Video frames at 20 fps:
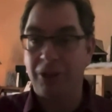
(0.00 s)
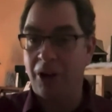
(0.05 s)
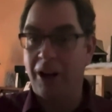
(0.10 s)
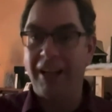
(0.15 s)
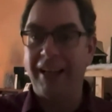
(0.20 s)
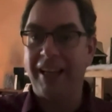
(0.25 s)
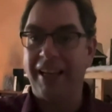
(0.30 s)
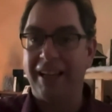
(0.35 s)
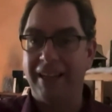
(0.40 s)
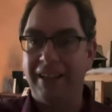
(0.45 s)

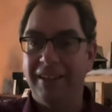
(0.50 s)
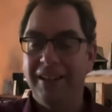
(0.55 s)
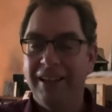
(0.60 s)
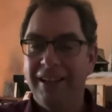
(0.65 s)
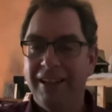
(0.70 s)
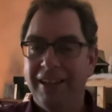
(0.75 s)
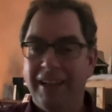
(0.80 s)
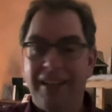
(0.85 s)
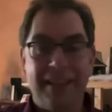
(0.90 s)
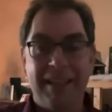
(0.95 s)
talking,
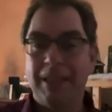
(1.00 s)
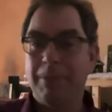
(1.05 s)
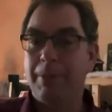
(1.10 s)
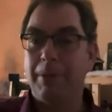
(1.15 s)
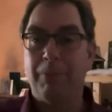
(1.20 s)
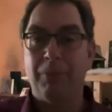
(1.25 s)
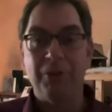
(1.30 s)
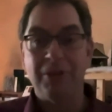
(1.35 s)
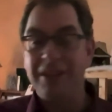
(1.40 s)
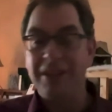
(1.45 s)
and these
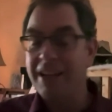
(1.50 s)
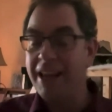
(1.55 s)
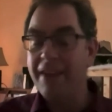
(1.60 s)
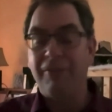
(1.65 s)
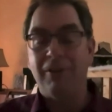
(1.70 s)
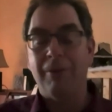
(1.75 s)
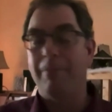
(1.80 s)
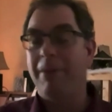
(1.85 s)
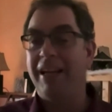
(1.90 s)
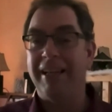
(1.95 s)
people
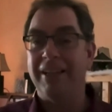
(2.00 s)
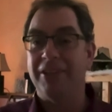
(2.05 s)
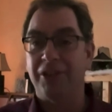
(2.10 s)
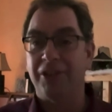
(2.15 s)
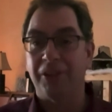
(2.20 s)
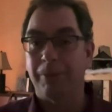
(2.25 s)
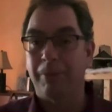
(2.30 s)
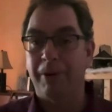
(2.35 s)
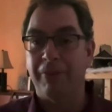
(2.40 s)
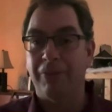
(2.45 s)
never met each
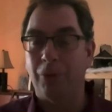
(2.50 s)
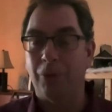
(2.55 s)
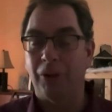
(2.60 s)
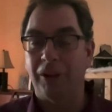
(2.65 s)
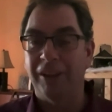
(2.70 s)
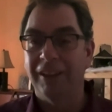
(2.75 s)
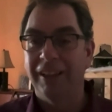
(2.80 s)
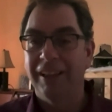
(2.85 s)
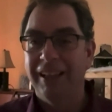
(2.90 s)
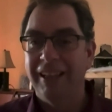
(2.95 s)
other before.
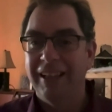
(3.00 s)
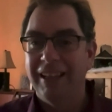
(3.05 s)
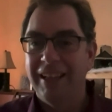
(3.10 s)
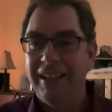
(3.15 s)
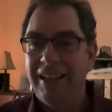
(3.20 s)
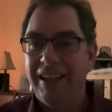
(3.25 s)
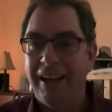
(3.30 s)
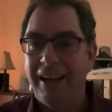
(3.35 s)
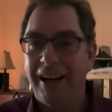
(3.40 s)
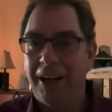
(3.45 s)

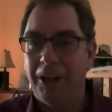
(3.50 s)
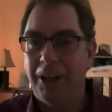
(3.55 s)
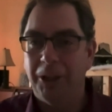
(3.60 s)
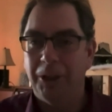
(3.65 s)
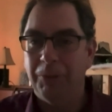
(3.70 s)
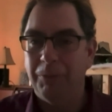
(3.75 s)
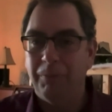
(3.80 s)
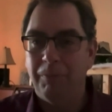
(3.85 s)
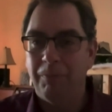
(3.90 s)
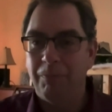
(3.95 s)

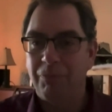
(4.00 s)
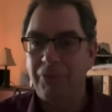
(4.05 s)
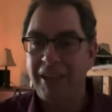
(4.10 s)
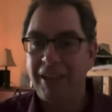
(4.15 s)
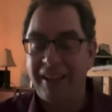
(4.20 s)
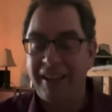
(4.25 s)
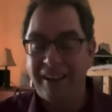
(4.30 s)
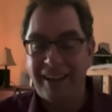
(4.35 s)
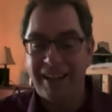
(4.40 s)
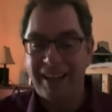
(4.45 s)

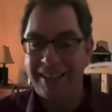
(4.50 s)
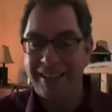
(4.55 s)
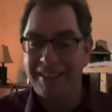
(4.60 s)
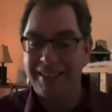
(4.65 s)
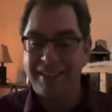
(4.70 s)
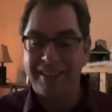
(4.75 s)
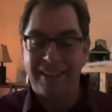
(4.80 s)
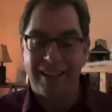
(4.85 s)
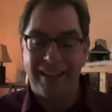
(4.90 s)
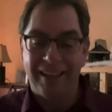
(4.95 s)
And I had
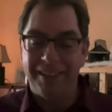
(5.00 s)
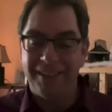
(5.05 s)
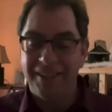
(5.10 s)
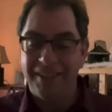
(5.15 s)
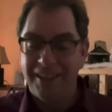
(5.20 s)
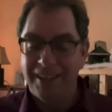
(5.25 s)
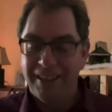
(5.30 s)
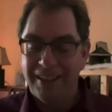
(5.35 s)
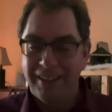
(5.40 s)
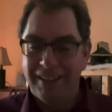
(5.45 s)
said
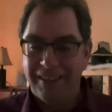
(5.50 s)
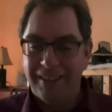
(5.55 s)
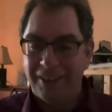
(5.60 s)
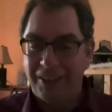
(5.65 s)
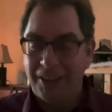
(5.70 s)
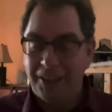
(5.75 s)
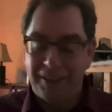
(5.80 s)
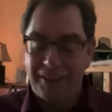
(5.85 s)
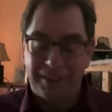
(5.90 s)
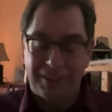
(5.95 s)

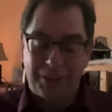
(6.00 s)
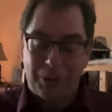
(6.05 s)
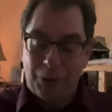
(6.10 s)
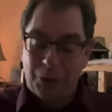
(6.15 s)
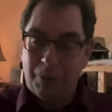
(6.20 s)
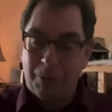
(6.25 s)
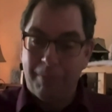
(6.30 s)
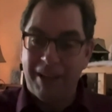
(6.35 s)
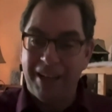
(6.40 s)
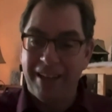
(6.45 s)
on
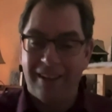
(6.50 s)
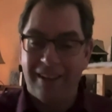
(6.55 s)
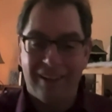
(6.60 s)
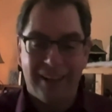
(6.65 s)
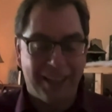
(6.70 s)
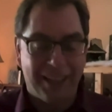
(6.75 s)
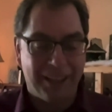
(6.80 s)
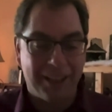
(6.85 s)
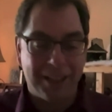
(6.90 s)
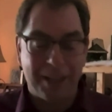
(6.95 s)
social media,
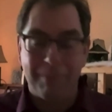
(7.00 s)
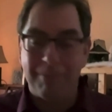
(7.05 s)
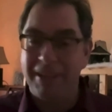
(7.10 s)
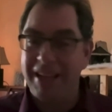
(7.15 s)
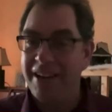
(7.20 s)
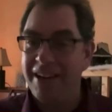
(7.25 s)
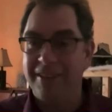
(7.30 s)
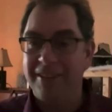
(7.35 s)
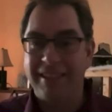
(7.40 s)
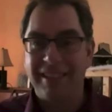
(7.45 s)
like, come
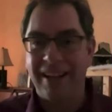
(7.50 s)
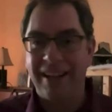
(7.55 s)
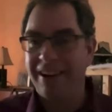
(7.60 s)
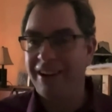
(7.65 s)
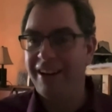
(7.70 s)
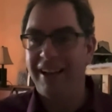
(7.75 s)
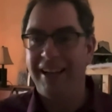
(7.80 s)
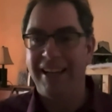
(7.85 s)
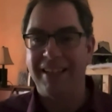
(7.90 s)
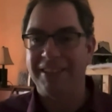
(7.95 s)
down, say
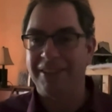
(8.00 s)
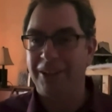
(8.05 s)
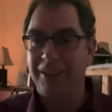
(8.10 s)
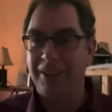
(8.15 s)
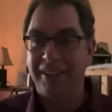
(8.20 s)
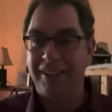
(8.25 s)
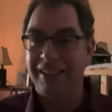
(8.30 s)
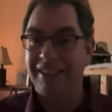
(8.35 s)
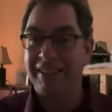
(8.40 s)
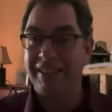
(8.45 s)
hi, start
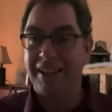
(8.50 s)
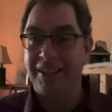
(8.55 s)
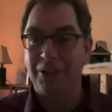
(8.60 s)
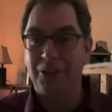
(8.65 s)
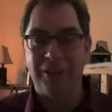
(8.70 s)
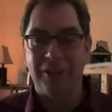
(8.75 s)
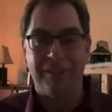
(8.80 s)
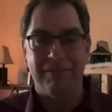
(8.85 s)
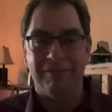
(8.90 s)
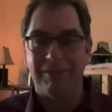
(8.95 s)
a
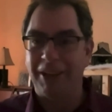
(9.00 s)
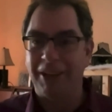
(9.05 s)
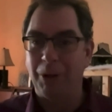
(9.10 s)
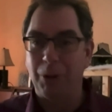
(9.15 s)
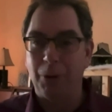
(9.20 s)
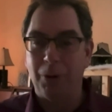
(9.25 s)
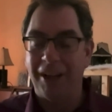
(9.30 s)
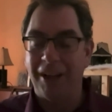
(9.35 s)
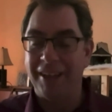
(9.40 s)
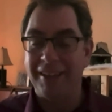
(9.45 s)
discussion.
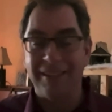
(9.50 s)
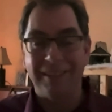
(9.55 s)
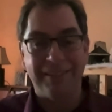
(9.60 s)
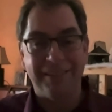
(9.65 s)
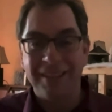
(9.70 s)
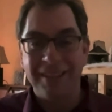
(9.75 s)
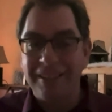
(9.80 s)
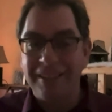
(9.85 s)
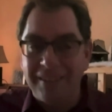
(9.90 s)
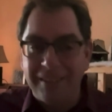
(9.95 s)
I
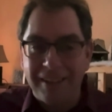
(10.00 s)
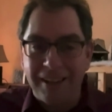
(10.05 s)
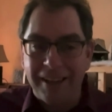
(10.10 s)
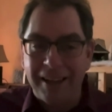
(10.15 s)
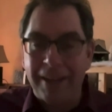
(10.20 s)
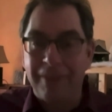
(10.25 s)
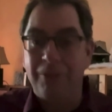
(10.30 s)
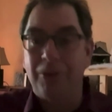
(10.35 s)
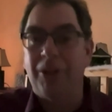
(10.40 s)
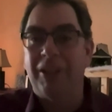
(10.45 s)
didn't
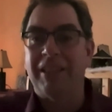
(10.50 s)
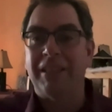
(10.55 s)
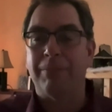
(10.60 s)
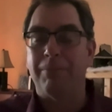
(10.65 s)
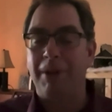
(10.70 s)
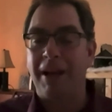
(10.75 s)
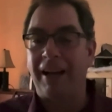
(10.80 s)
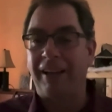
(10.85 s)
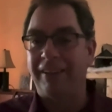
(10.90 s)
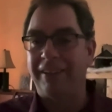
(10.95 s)
ever
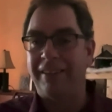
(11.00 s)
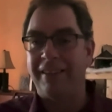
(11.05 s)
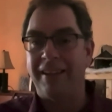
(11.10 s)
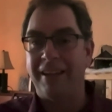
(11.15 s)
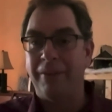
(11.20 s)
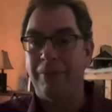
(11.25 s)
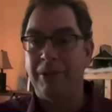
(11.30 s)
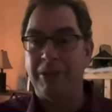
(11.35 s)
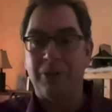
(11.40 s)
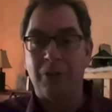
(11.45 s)
expect that
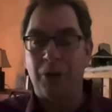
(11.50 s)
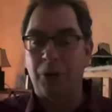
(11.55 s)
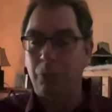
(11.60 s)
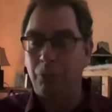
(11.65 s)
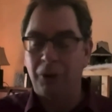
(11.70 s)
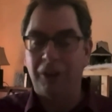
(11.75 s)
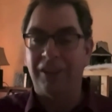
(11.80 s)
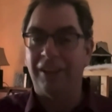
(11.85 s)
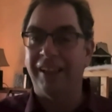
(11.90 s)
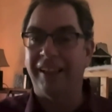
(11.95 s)
it was going to
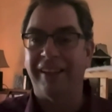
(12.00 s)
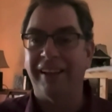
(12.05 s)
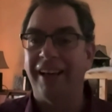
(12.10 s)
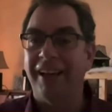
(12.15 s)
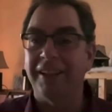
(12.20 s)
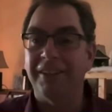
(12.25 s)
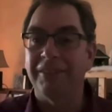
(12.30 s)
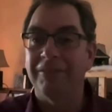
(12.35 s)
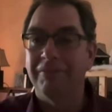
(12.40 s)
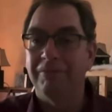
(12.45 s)
work like that.